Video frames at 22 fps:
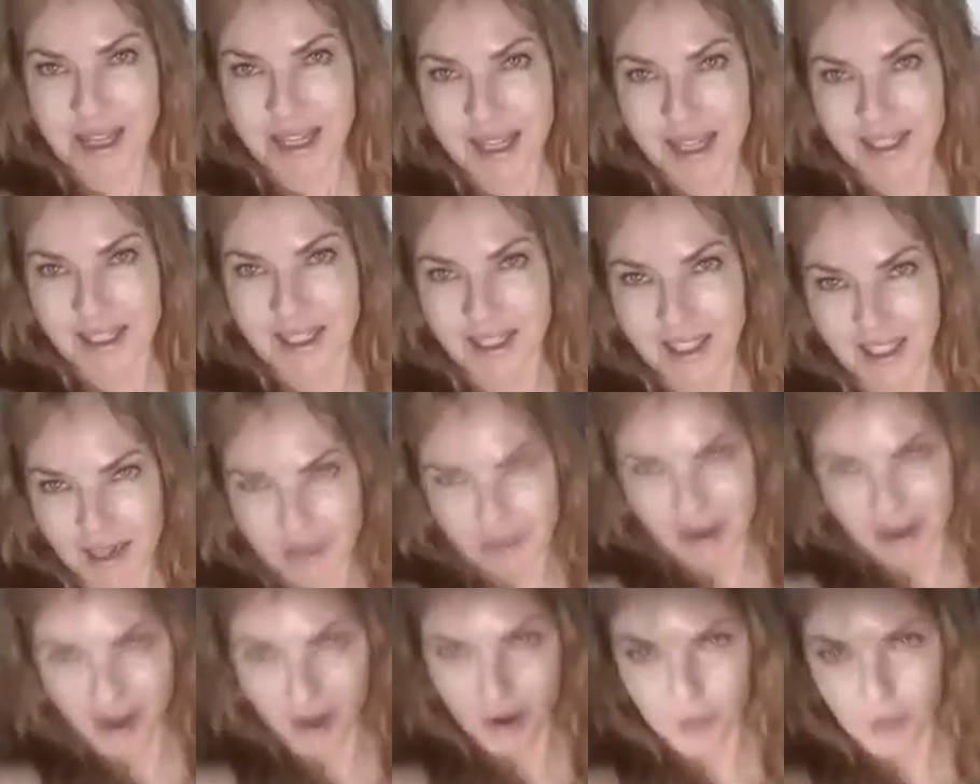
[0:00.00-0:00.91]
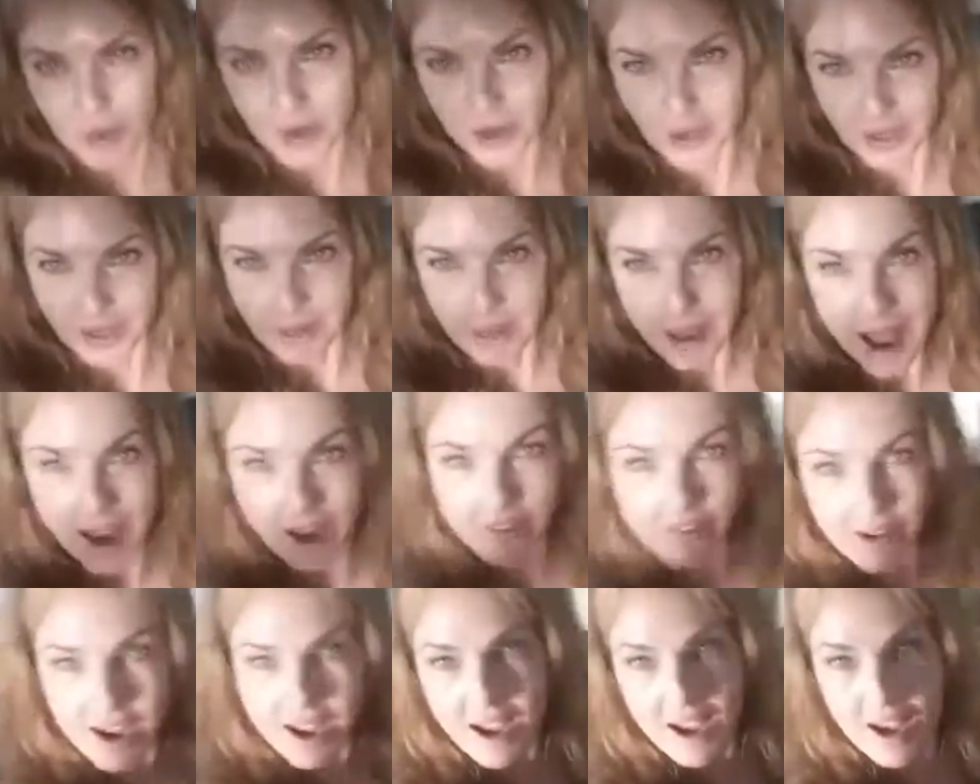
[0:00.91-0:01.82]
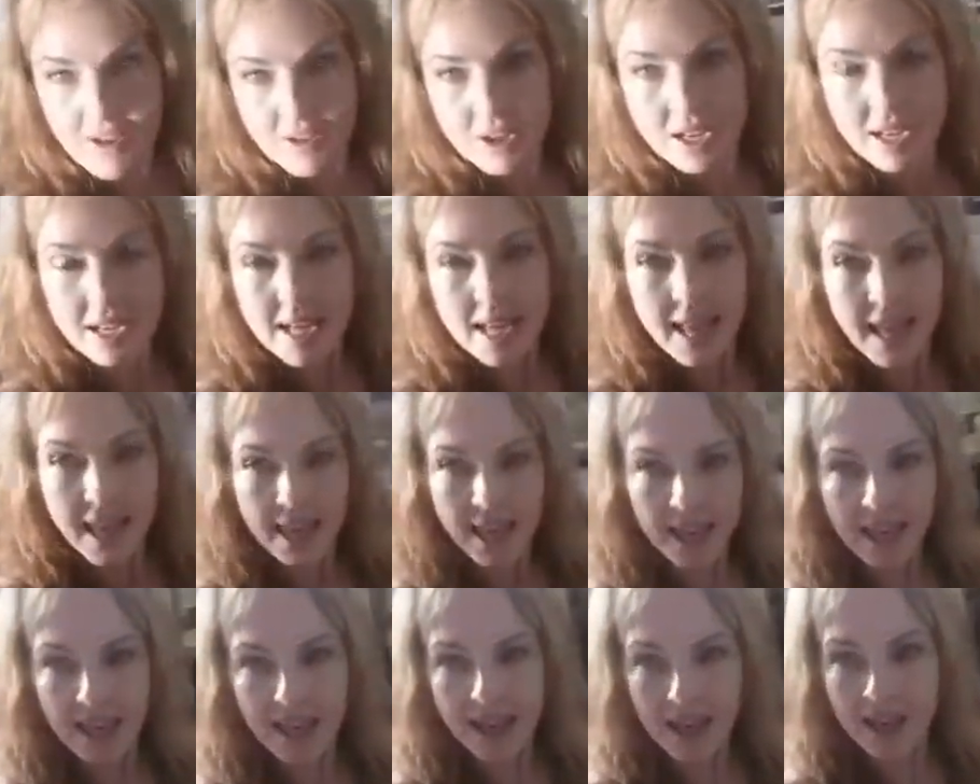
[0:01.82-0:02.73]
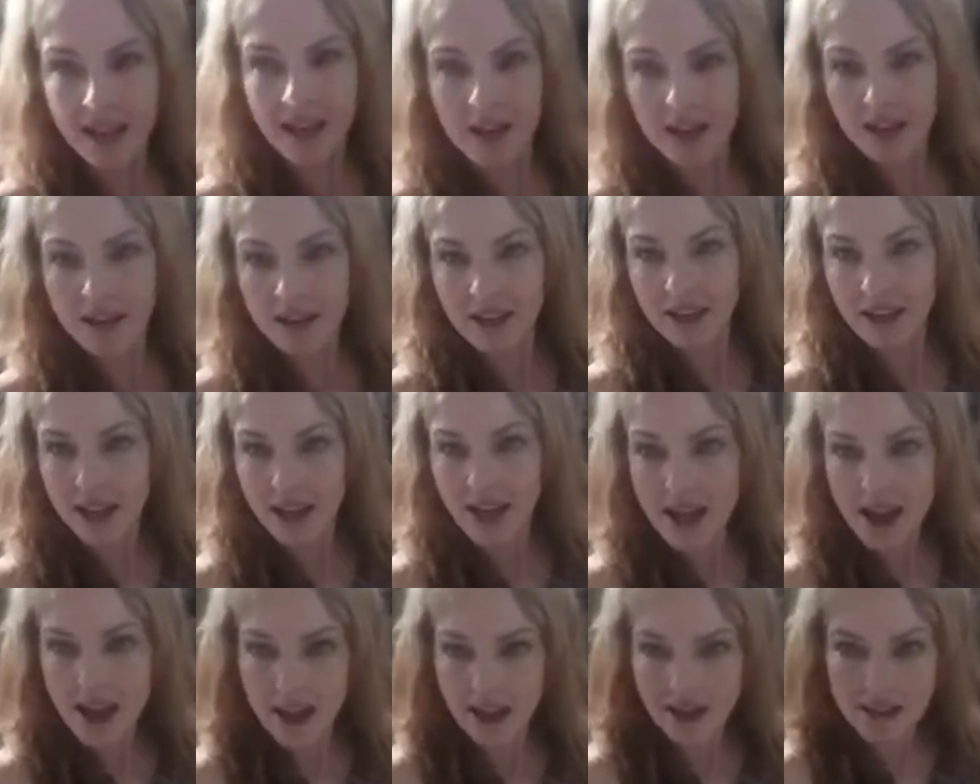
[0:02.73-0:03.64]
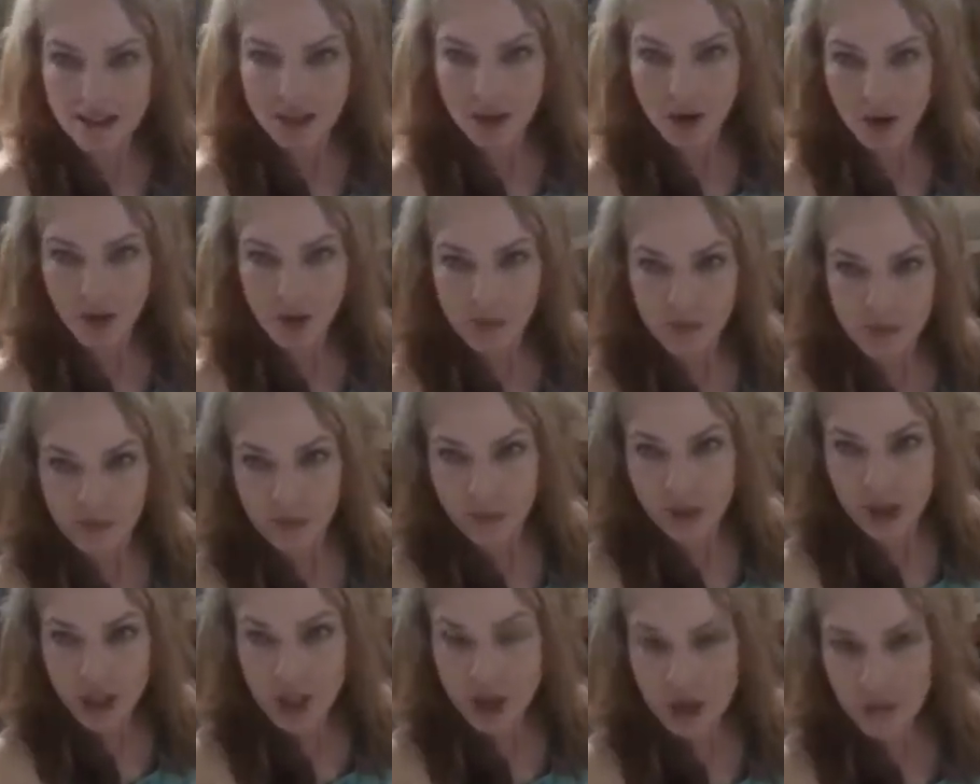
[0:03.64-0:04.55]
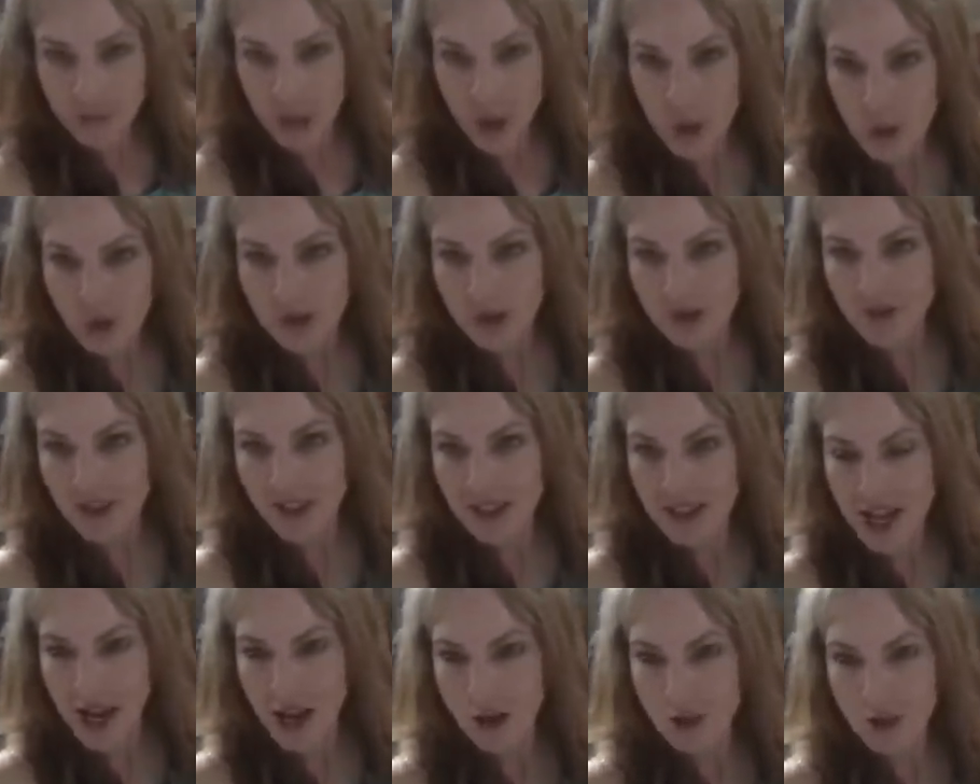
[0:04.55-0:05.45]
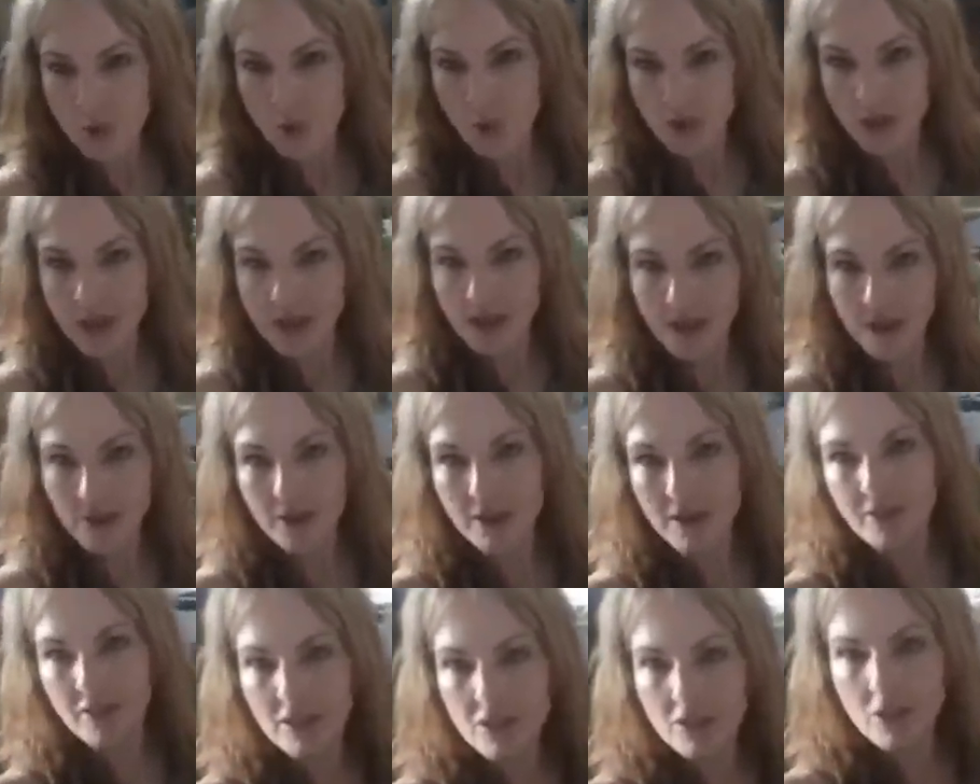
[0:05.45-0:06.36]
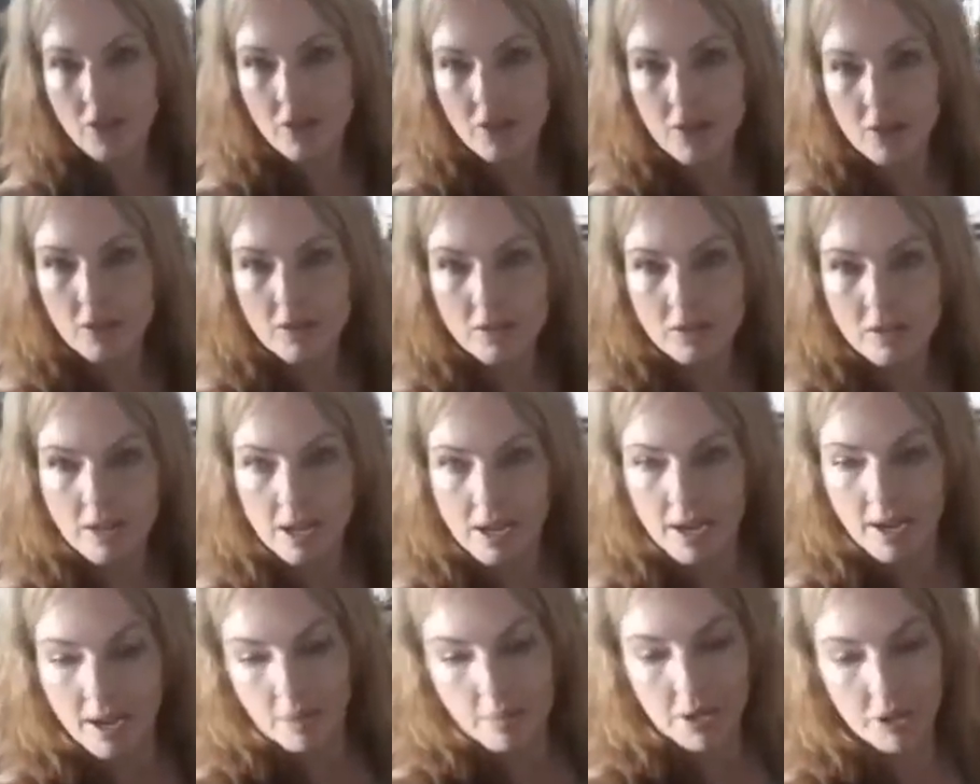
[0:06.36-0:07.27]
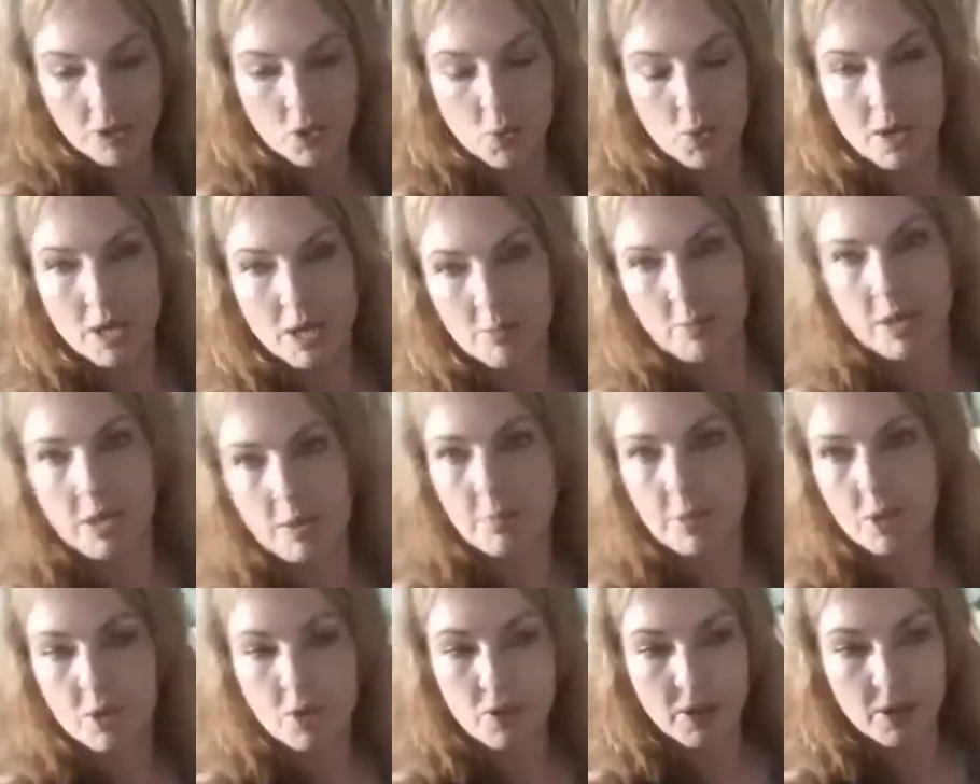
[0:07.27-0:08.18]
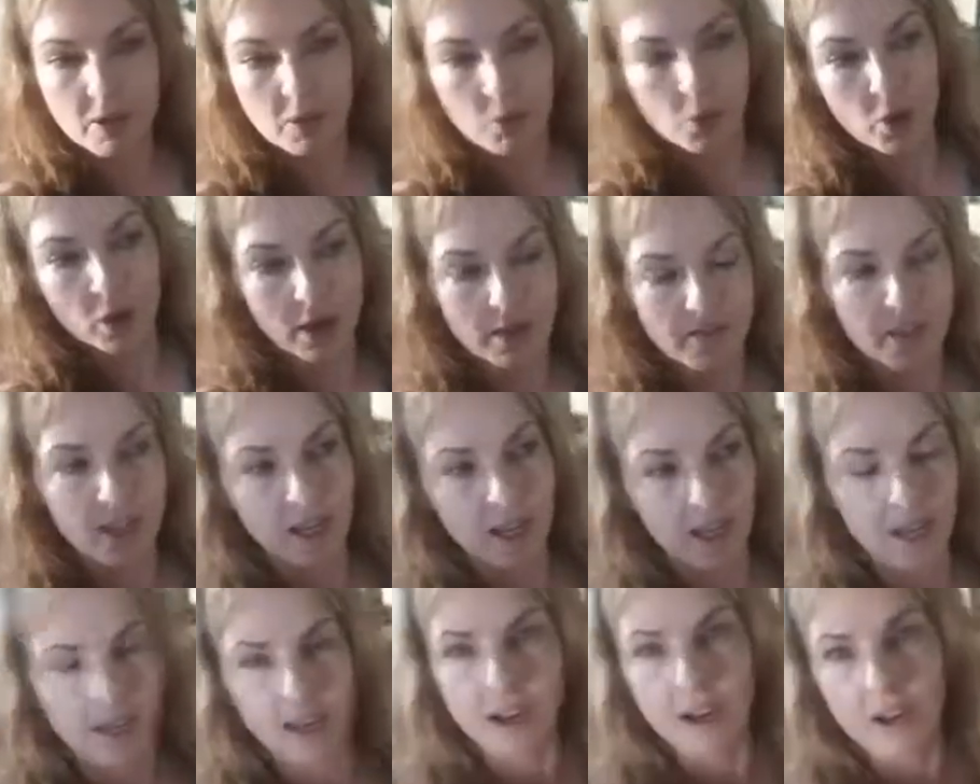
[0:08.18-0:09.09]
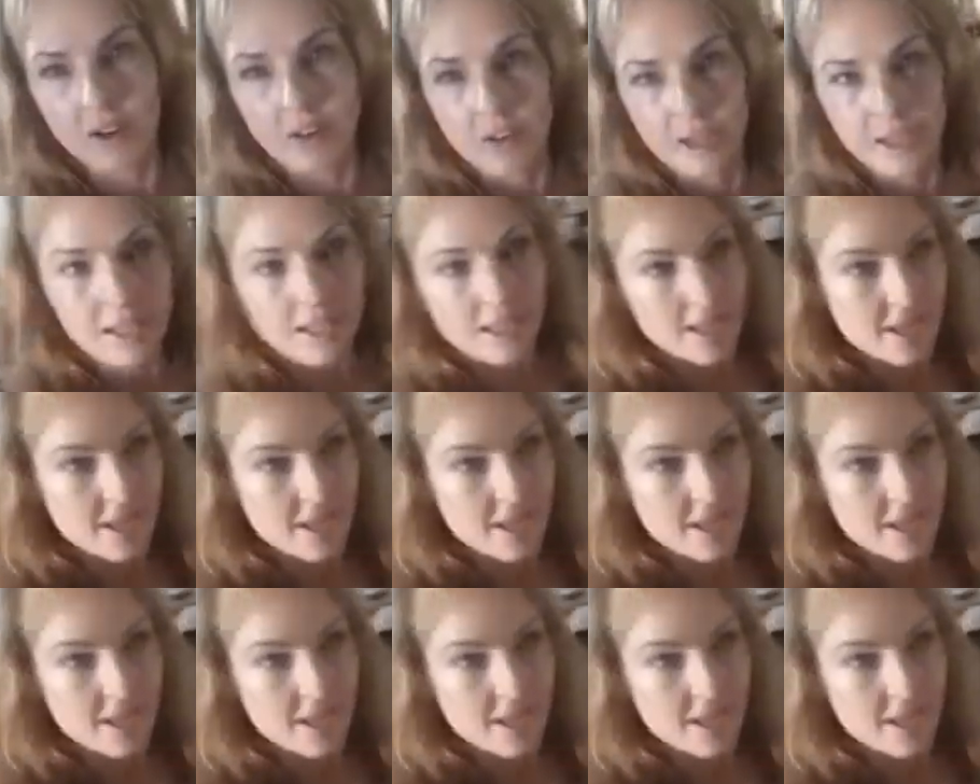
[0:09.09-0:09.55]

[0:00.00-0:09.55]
That's a little of my artwork in the background. And yeah, so the original bones of this house were here, even though there was like about 20 people that were living in here.